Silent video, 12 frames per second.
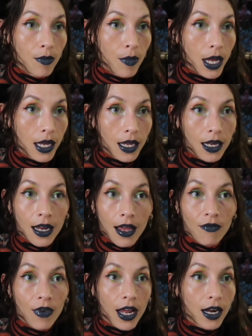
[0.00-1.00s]
make it
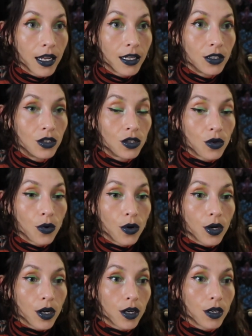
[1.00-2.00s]
advantage
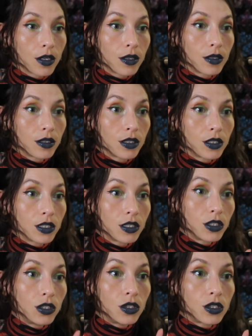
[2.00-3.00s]
or
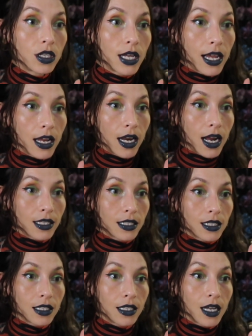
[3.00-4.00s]
take it
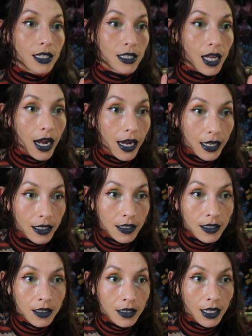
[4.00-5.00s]
as a
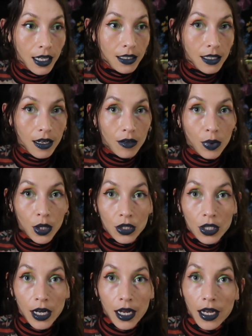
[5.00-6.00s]
sign instead of
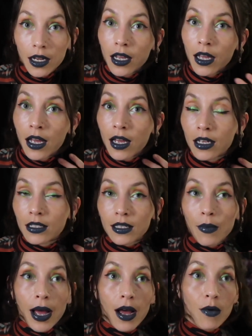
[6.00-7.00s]
pushing.
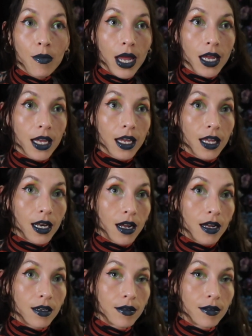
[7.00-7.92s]
Somehow make it,